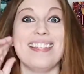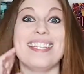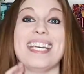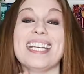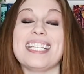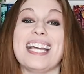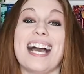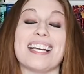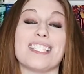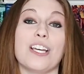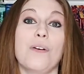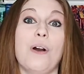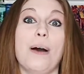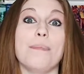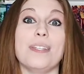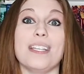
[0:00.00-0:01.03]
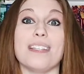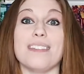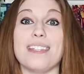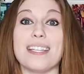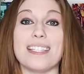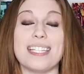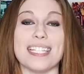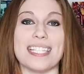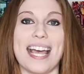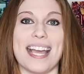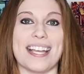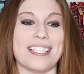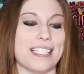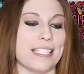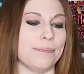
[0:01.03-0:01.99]
TikToks go up to 60
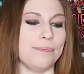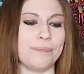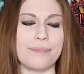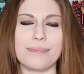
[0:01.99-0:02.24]
seconds.